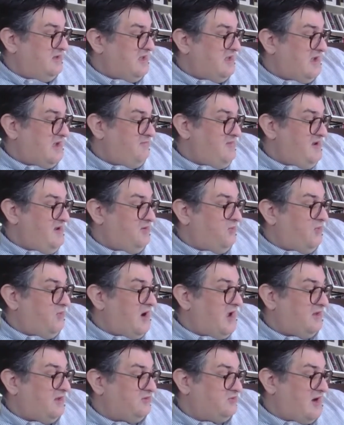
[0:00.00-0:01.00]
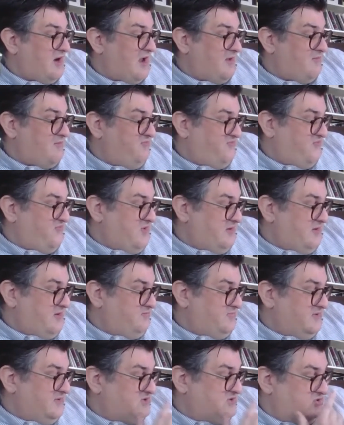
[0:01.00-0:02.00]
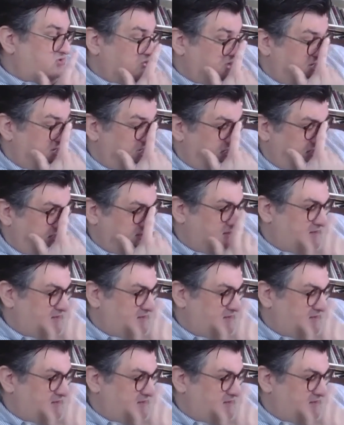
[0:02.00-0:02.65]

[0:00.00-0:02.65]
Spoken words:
I made a wild grab for it, but too late.